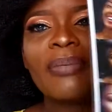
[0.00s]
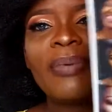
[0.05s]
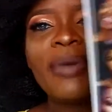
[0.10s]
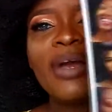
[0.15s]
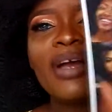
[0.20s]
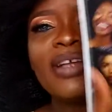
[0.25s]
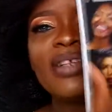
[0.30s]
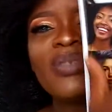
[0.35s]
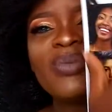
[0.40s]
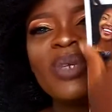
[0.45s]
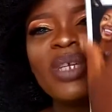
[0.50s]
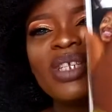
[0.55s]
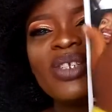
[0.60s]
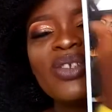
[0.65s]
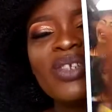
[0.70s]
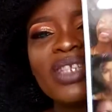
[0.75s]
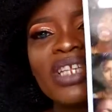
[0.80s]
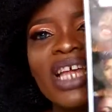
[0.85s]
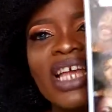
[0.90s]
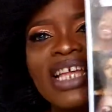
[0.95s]
part where it
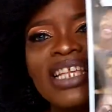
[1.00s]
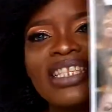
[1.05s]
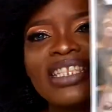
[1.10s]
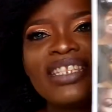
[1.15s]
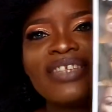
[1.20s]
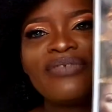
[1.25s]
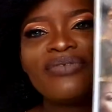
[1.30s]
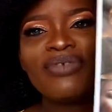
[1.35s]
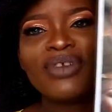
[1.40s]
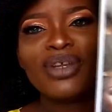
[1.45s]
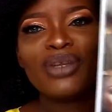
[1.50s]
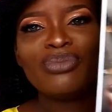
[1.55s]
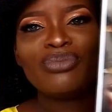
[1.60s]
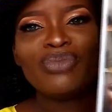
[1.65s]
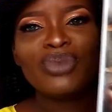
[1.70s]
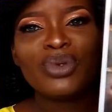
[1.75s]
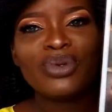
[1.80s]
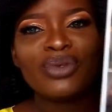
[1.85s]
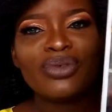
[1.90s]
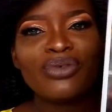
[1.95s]
just has different
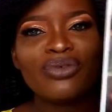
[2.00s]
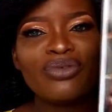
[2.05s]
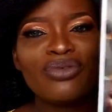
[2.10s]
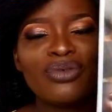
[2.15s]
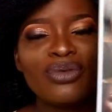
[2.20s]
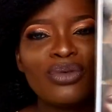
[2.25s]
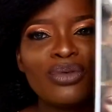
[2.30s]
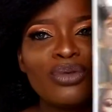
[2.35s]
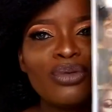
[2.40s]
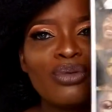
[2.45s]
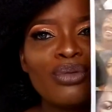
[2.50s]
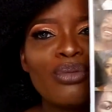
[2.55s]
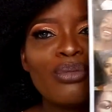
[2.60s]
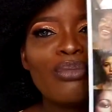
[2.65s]
beautiful